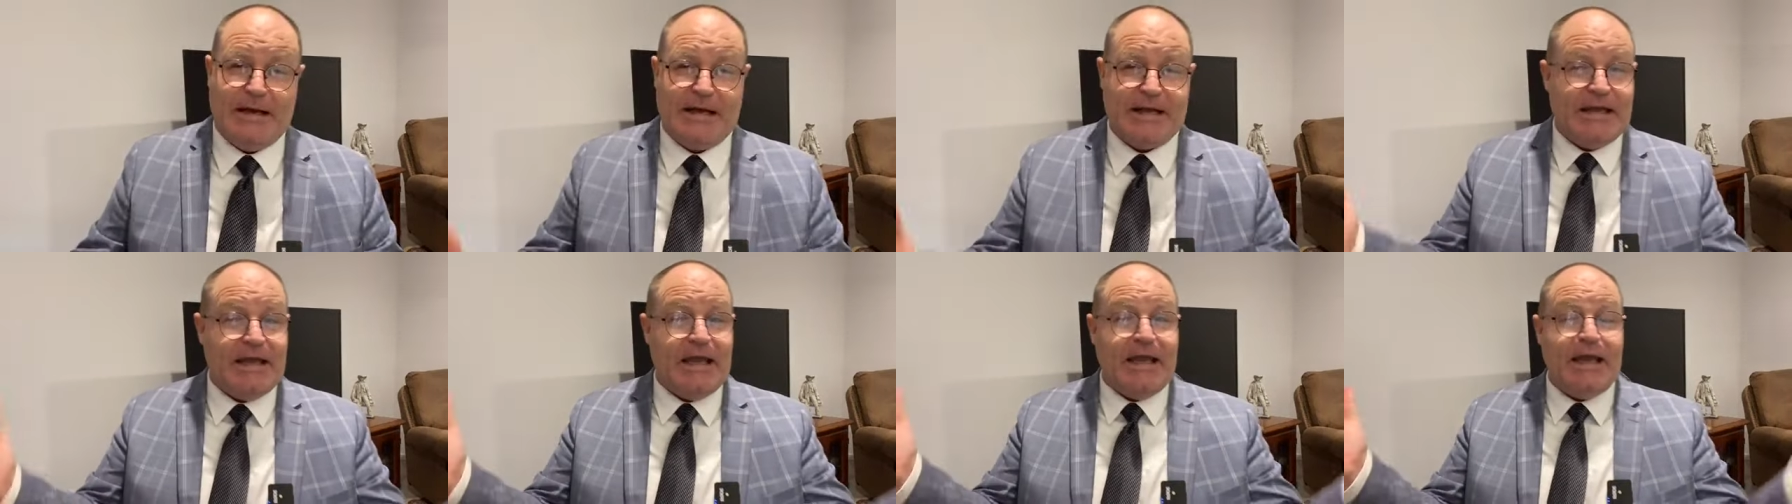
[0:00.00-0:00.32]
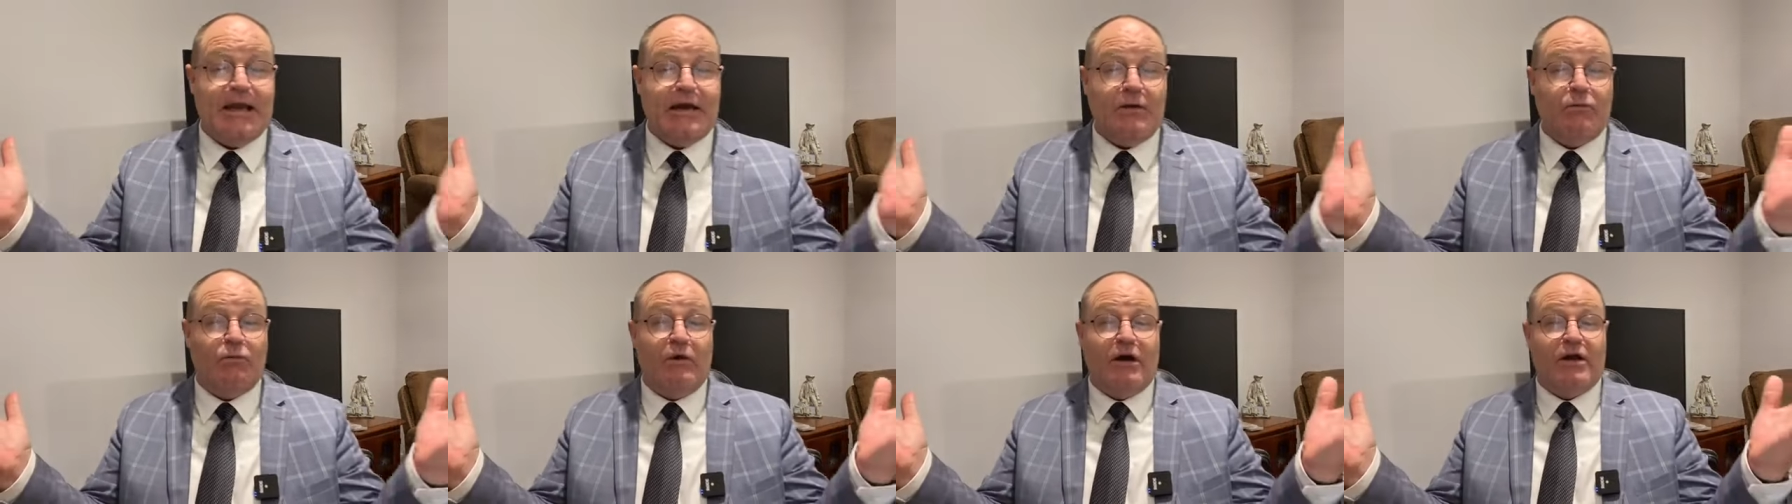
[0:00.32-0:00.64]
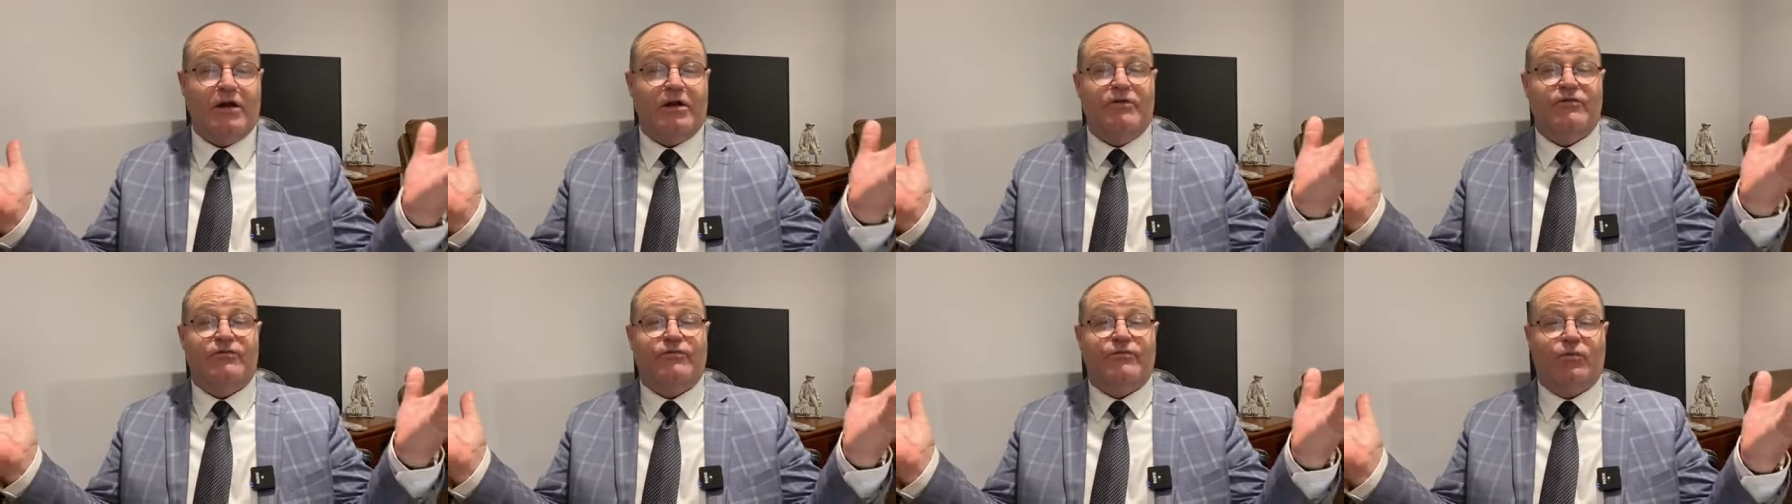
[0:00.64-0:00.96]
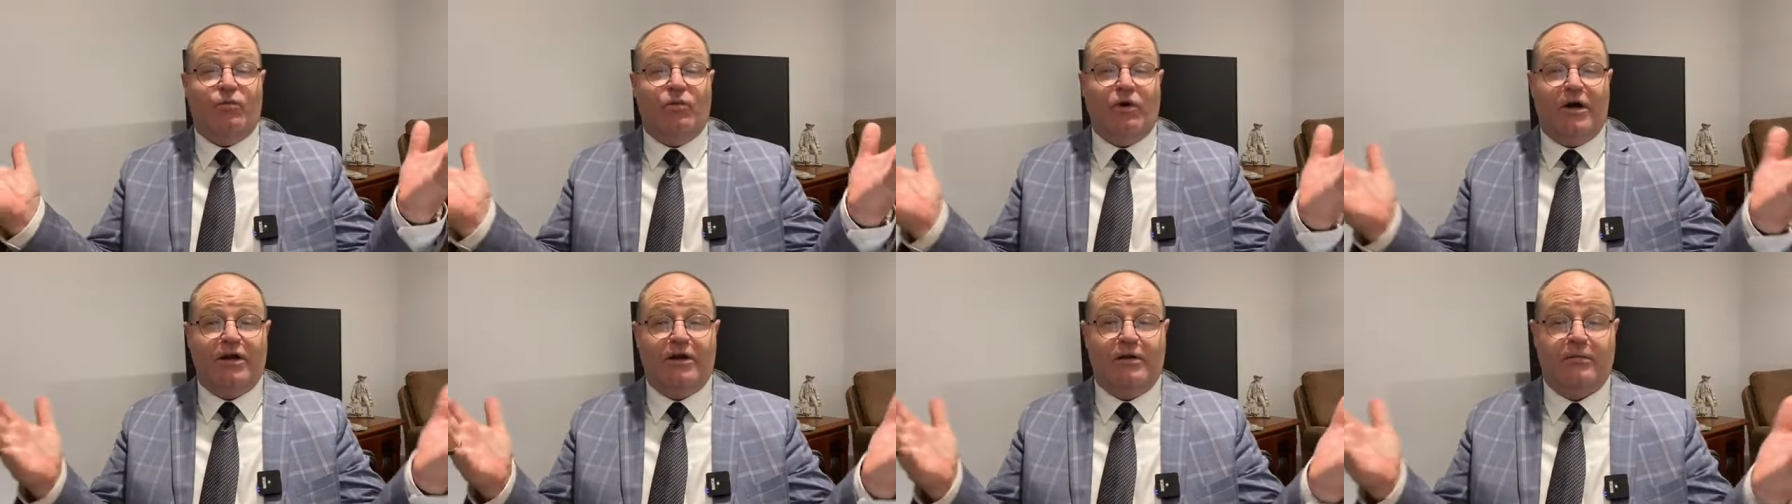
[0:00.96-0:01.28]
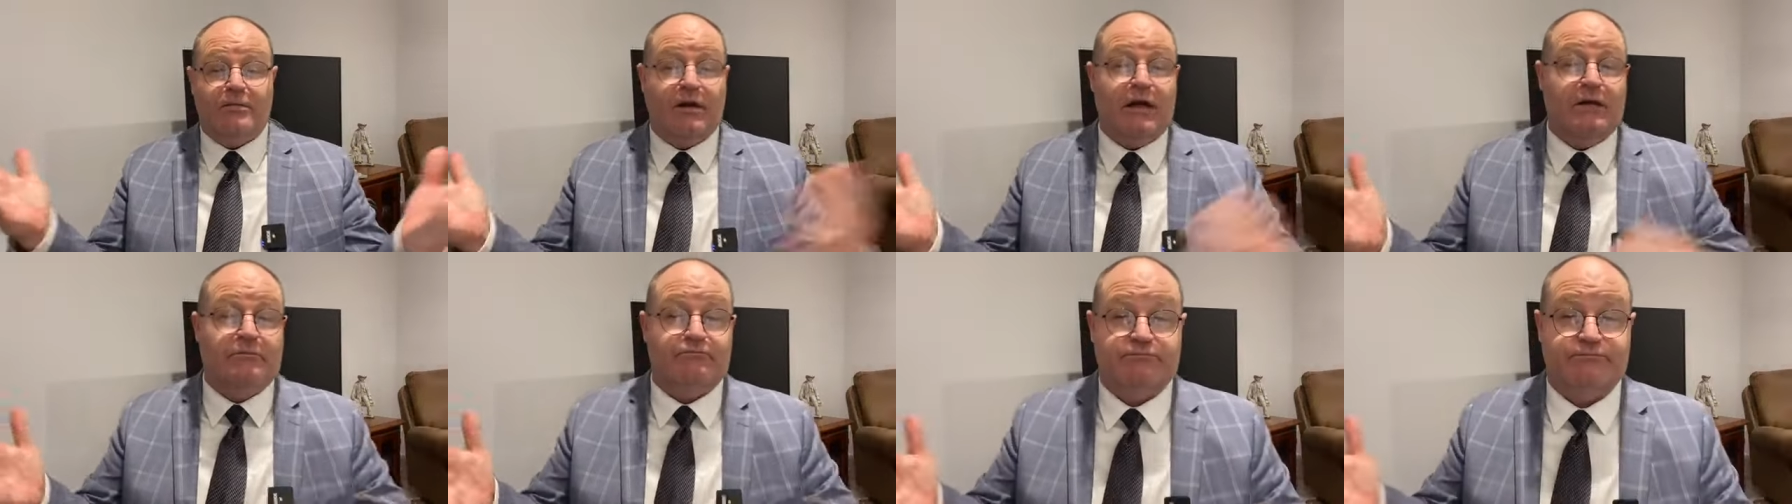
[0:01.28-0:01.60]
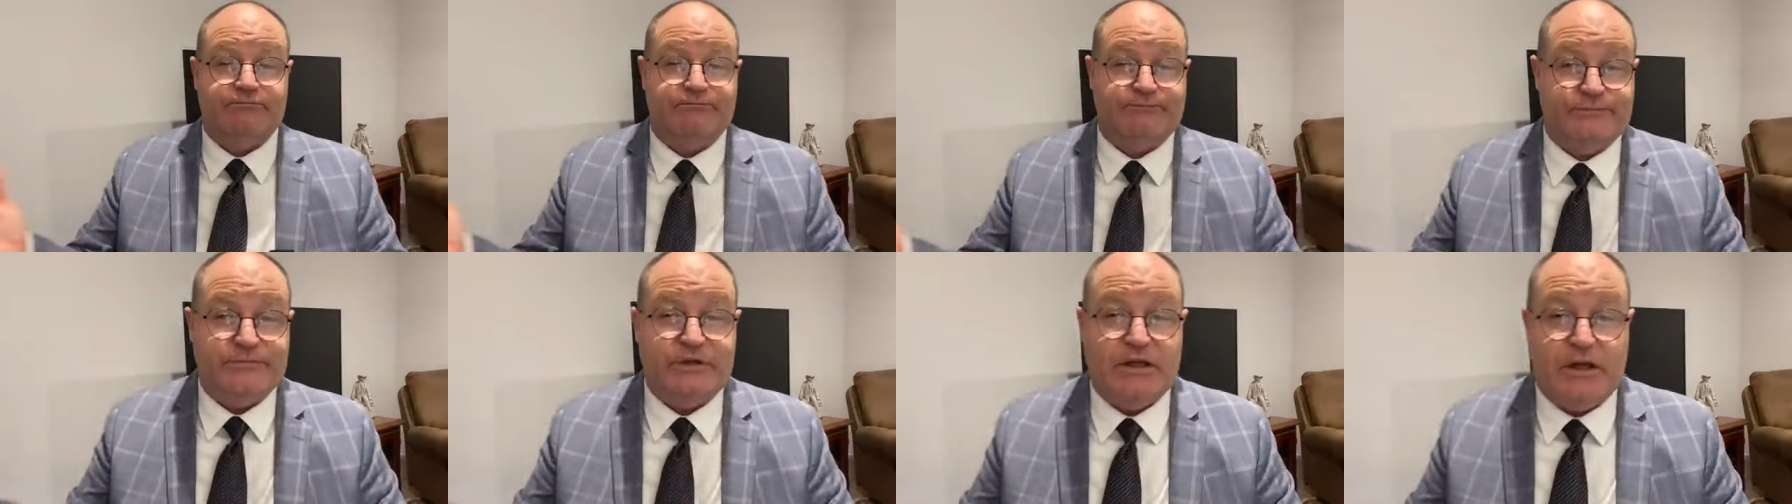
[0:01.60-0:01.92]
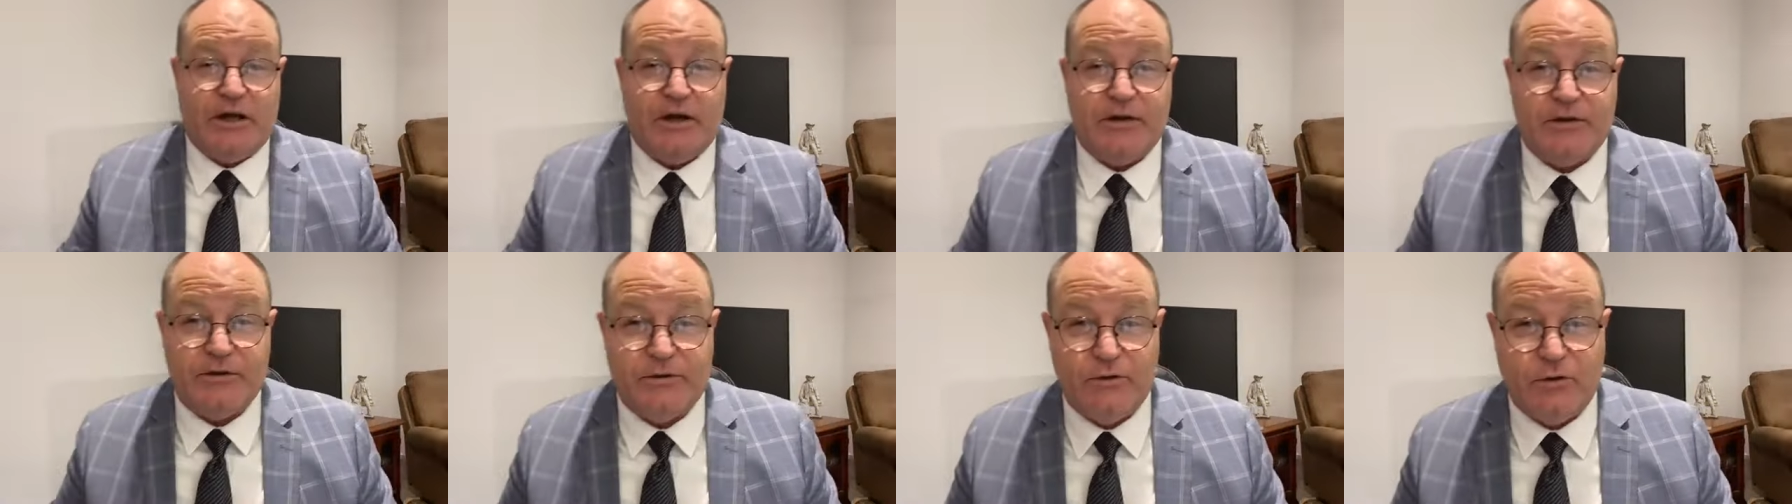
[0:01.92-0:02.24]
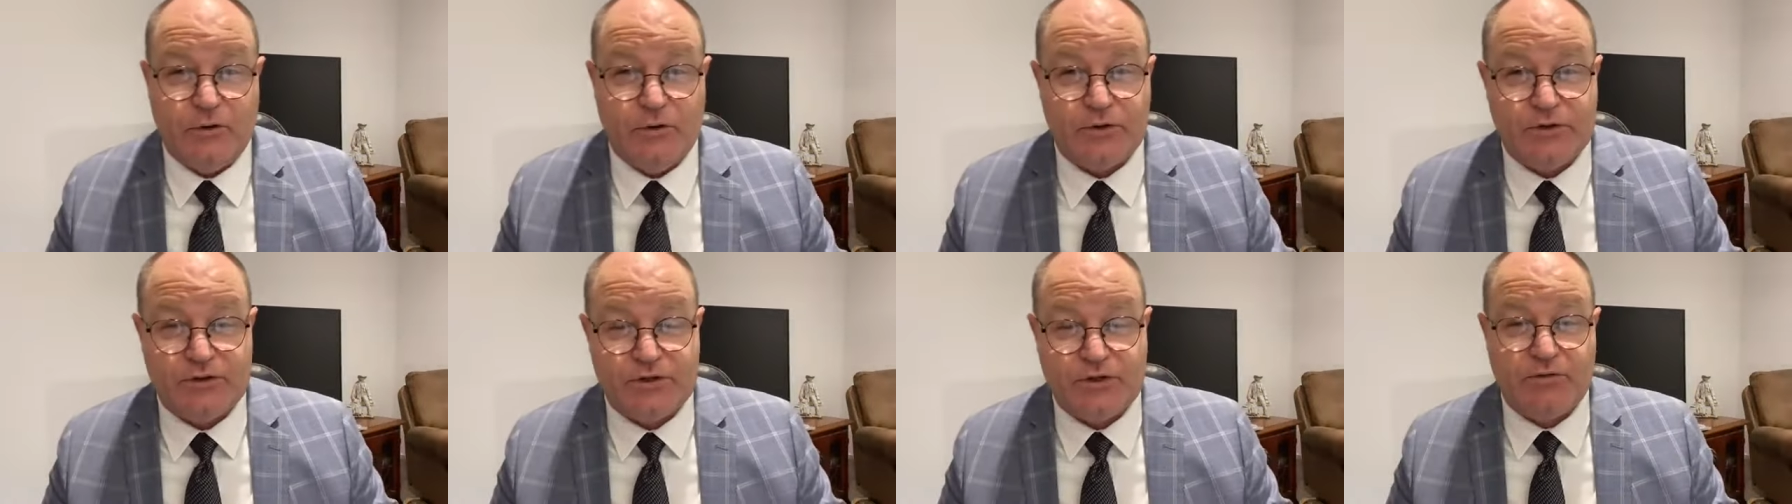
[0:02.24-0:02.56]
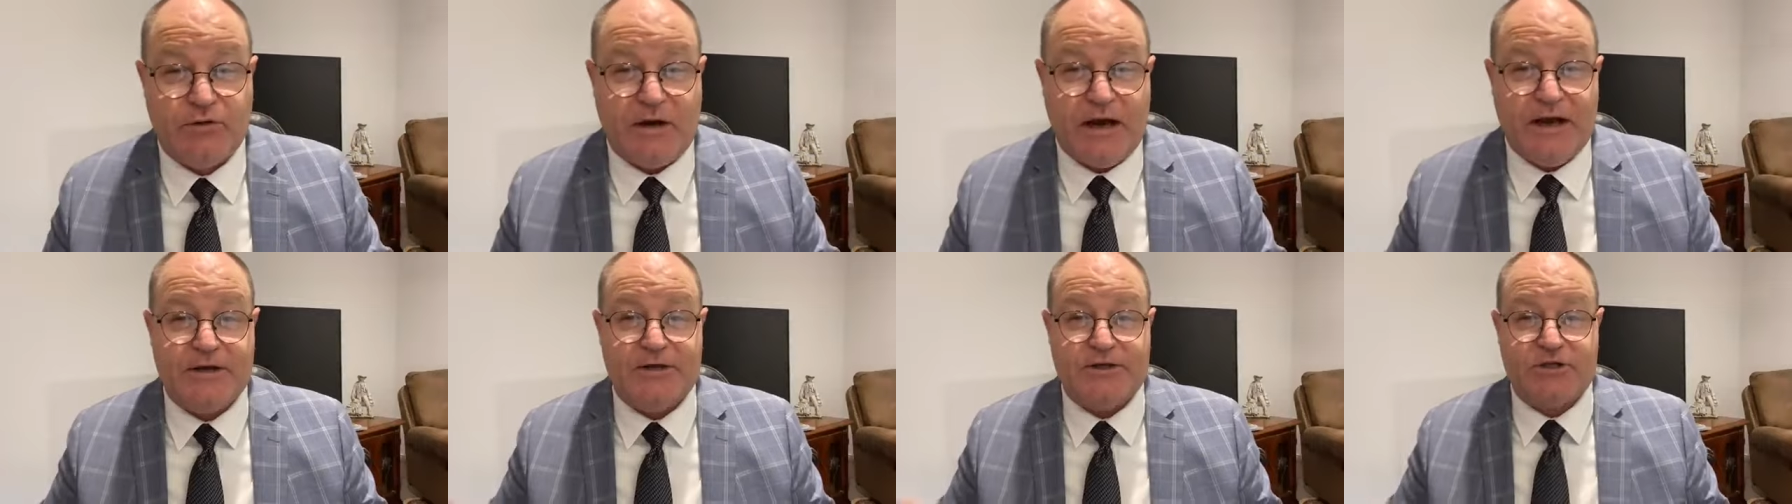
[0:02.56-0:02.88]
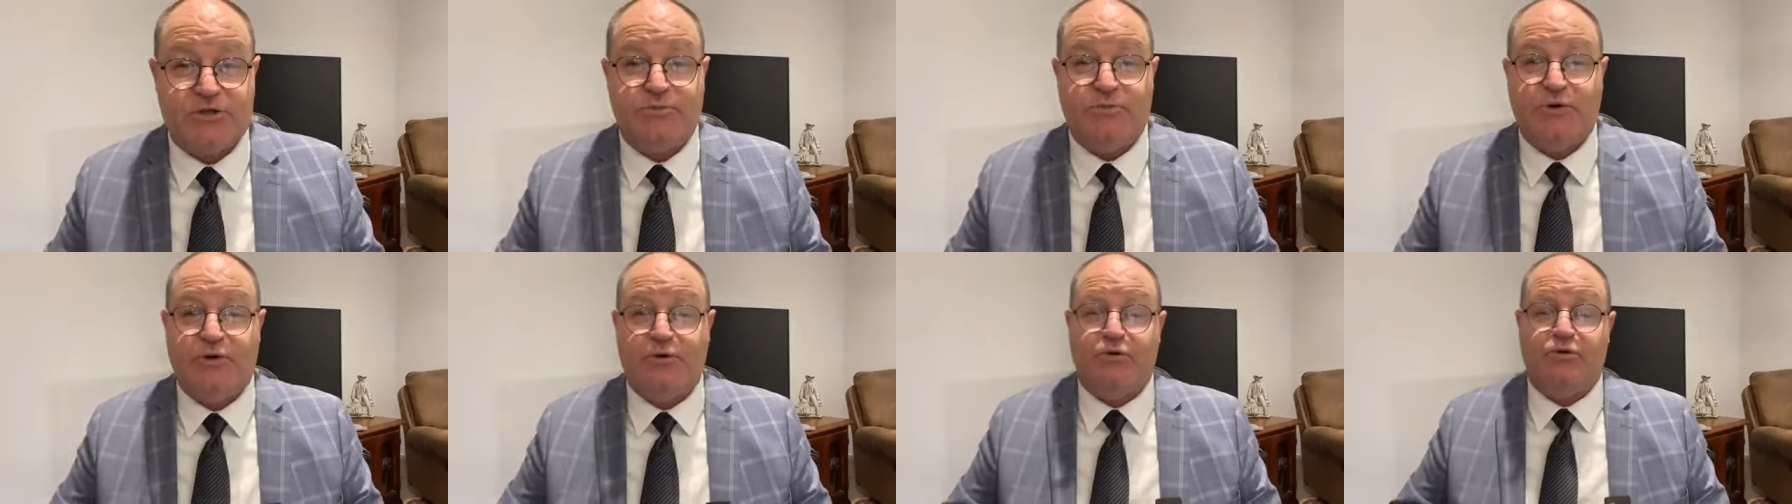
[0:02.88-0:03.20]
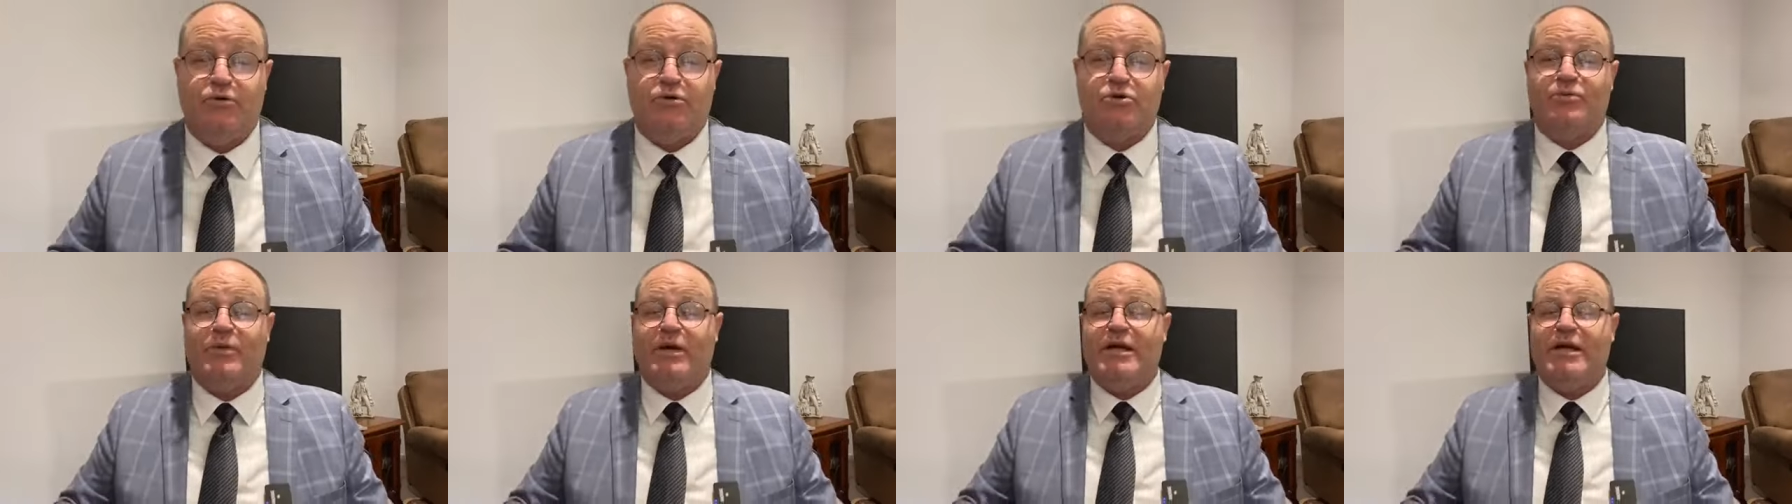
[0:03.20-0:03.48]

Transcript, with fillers: Again, one of one, uh, you know, Lord's greatest miracles.